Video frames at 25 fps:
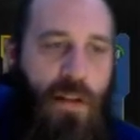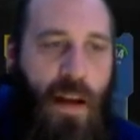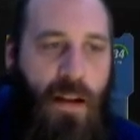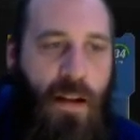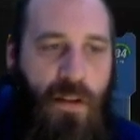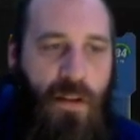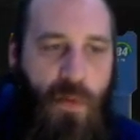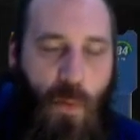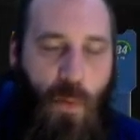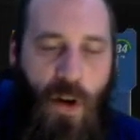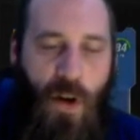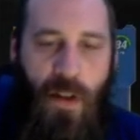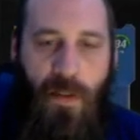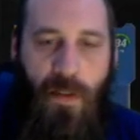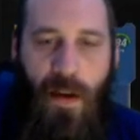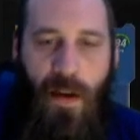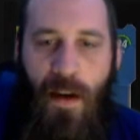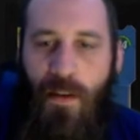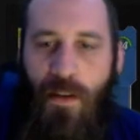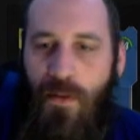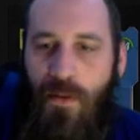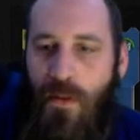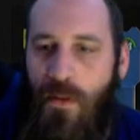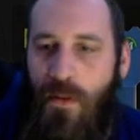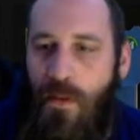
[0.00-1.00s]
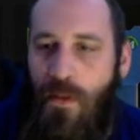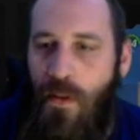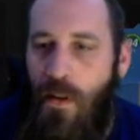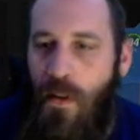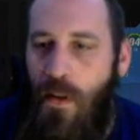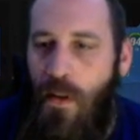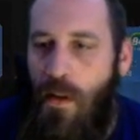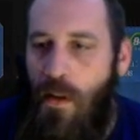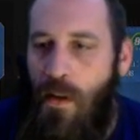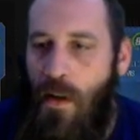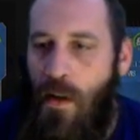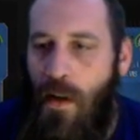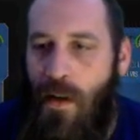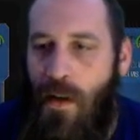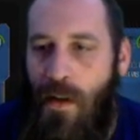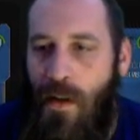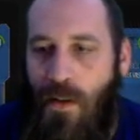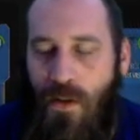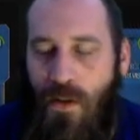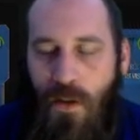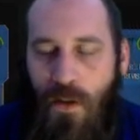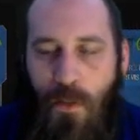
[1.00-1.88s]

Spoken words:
at 20,000,